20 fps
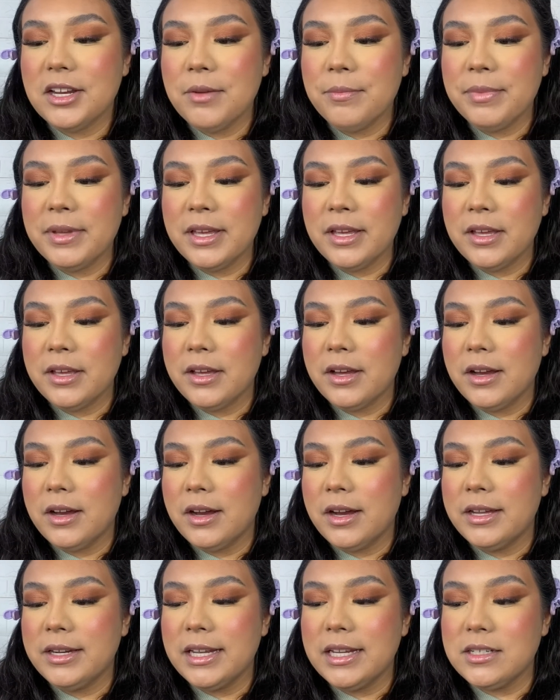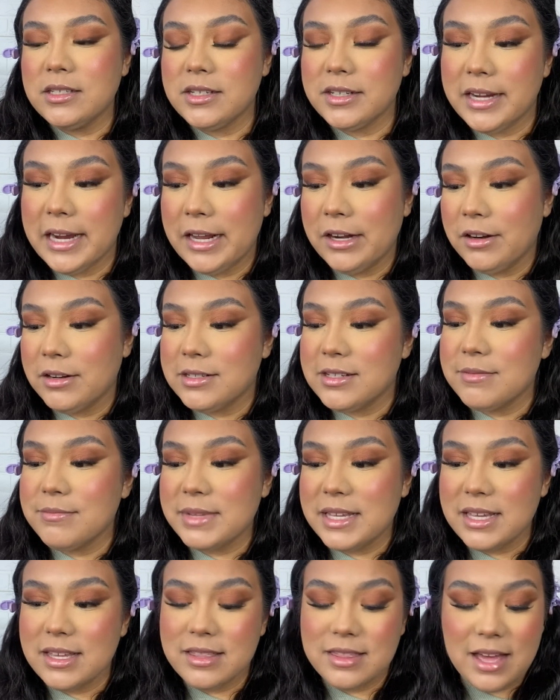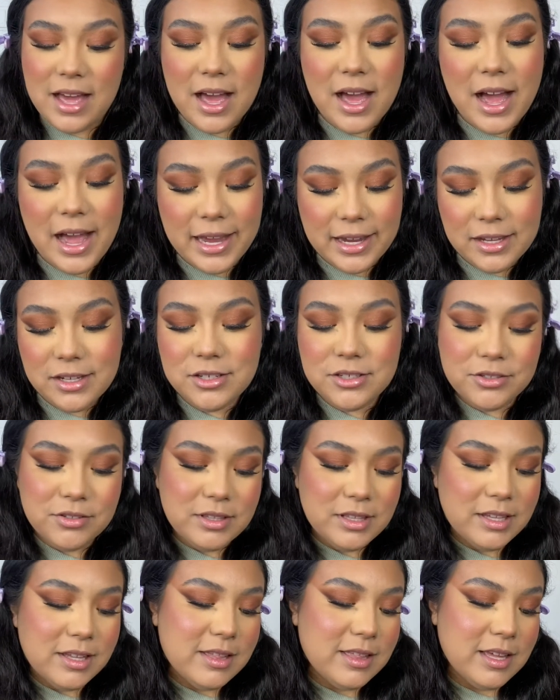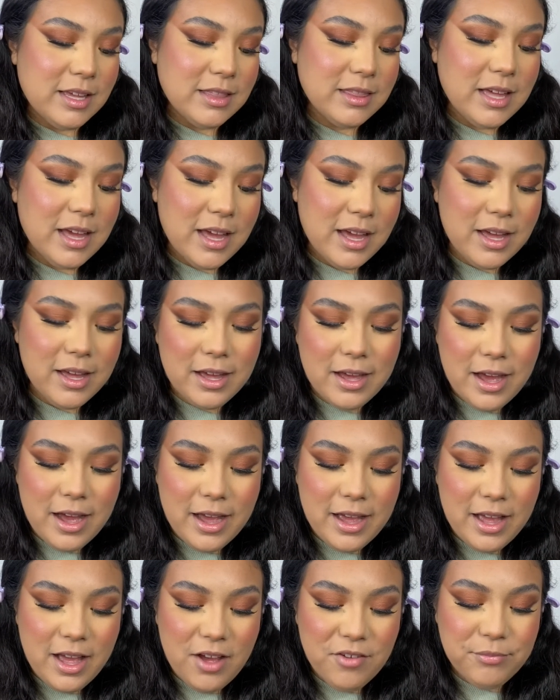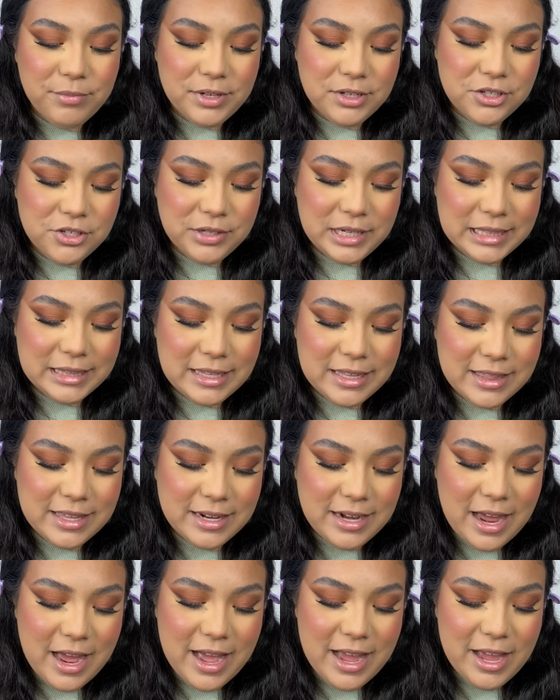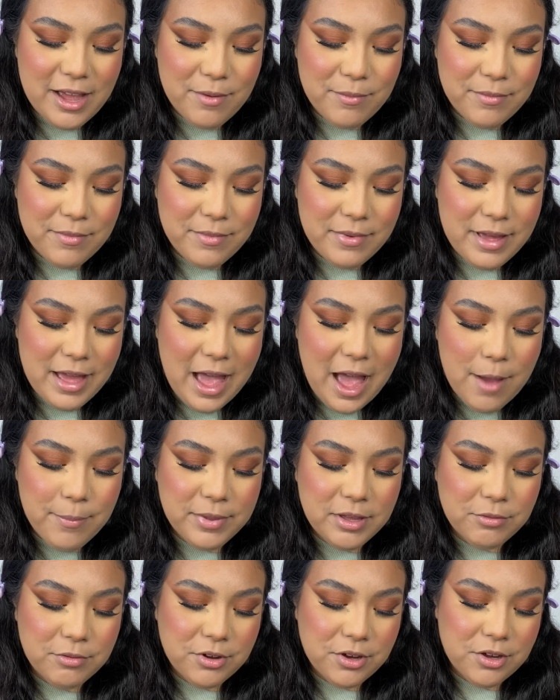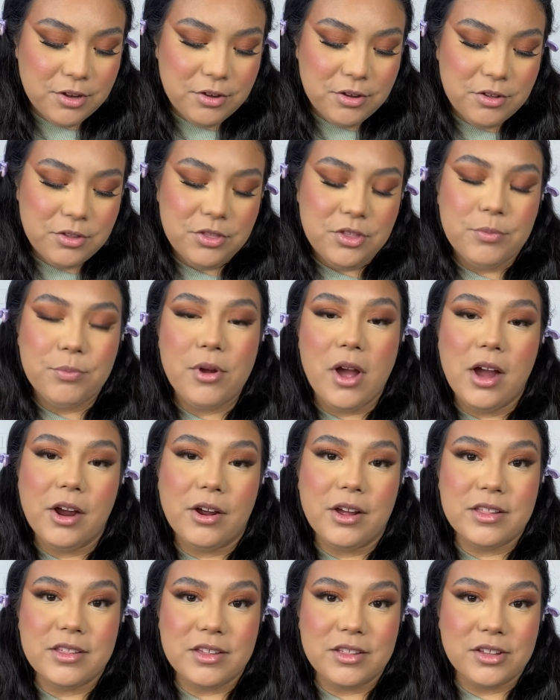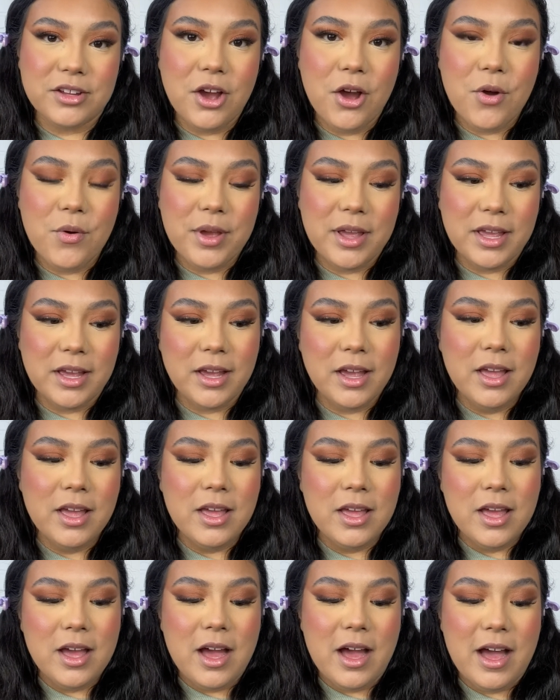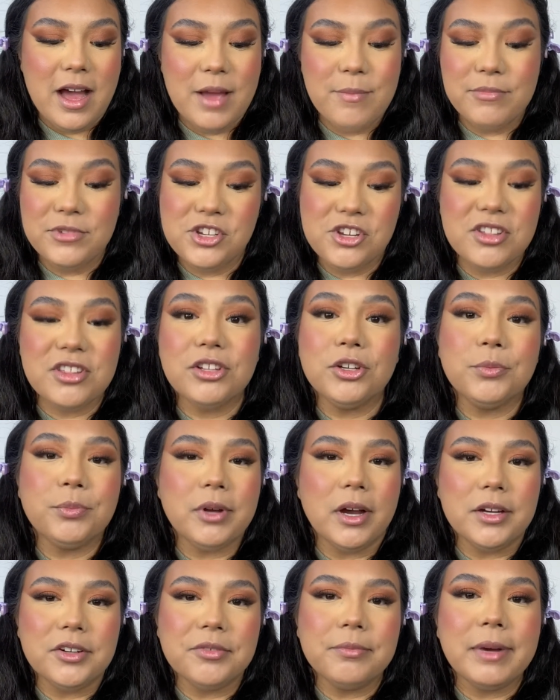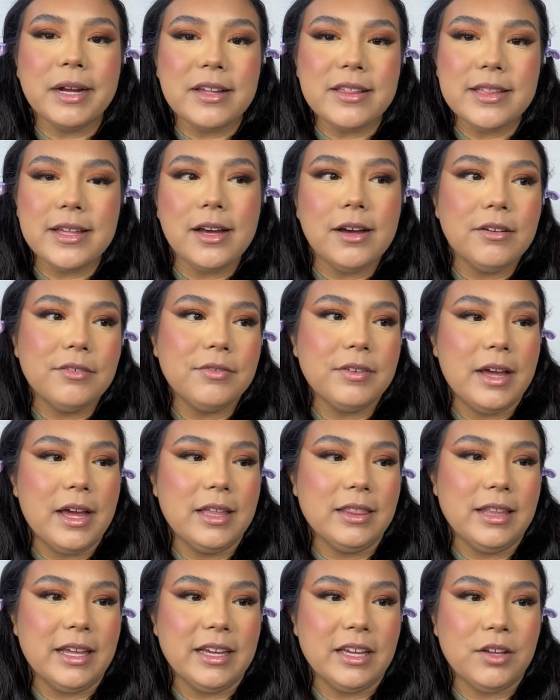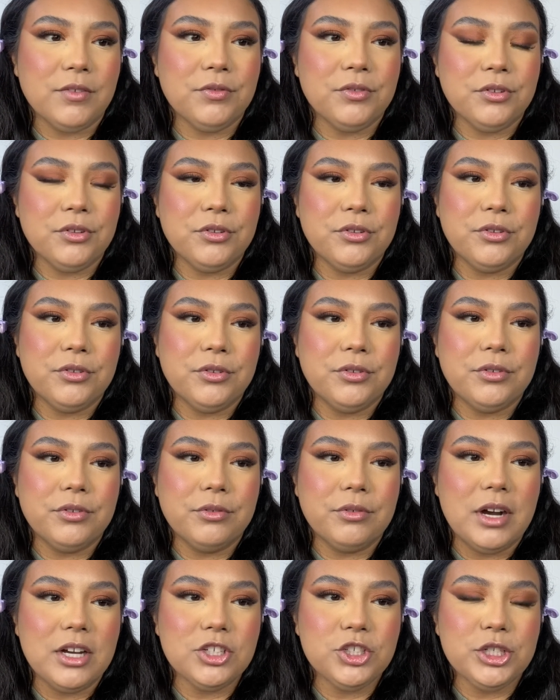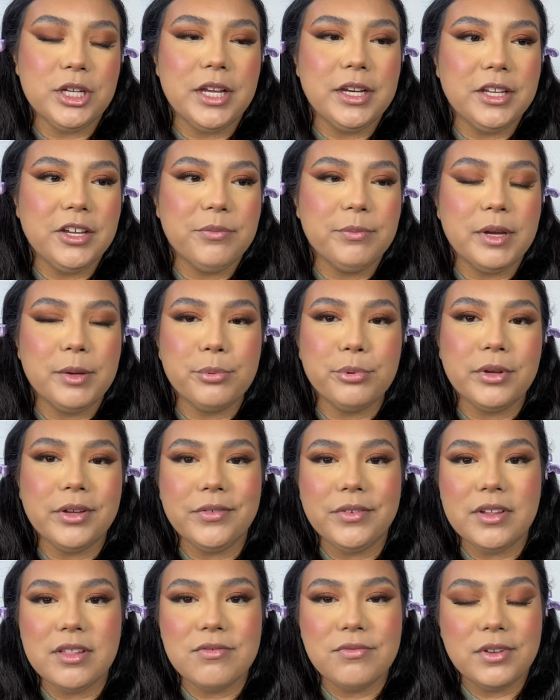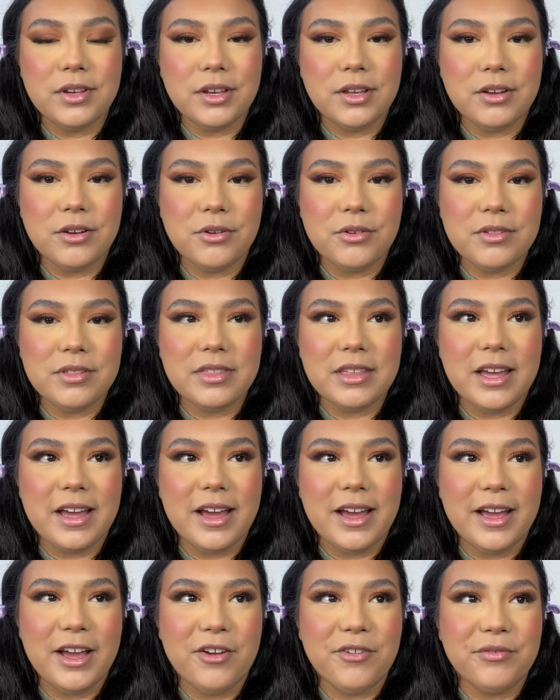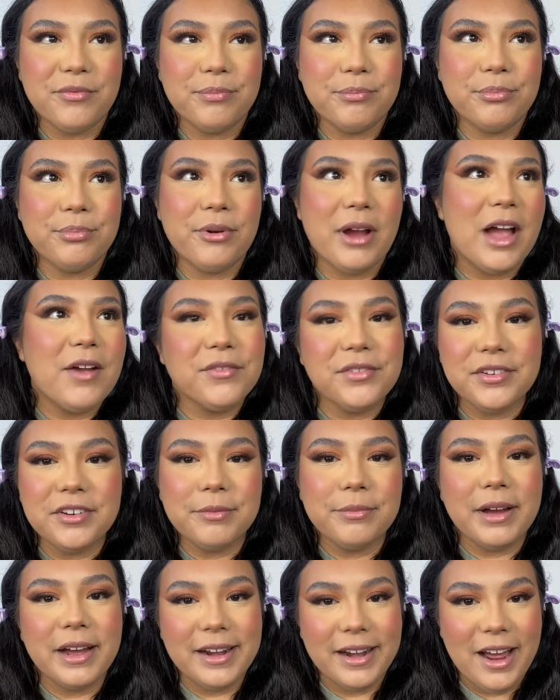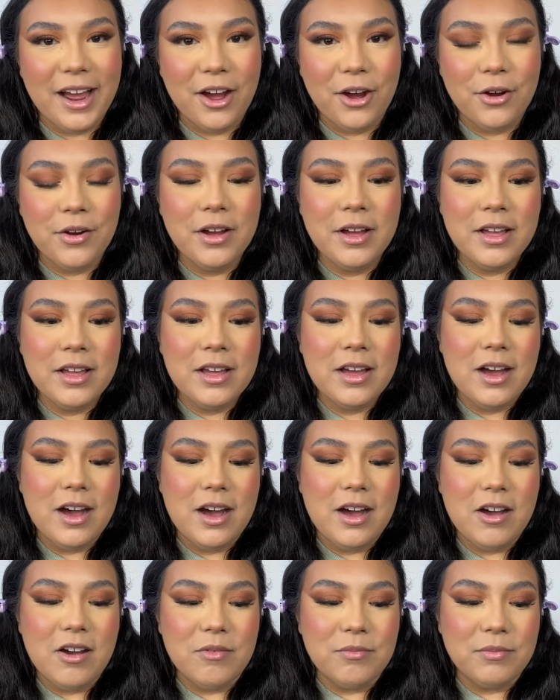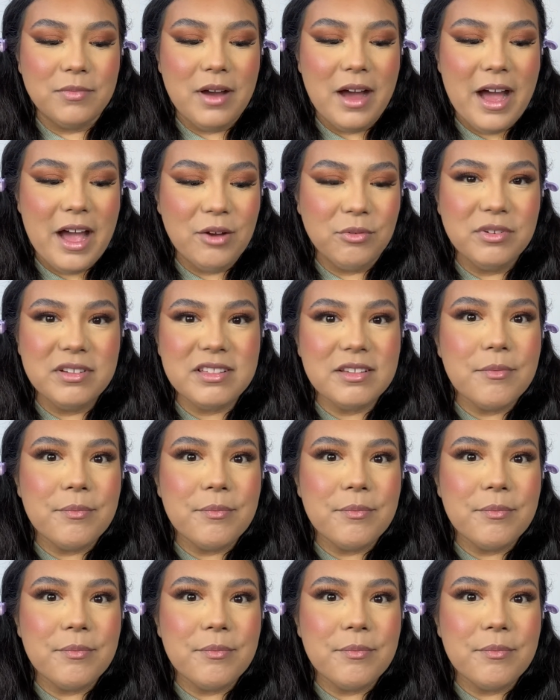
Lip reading: to be an indicator to me that I can do this and that I have been doing this and I am happy where the progress is going. I'm just so proud of myself, and like if you watched any of my previous videos that I have privated by now, I was a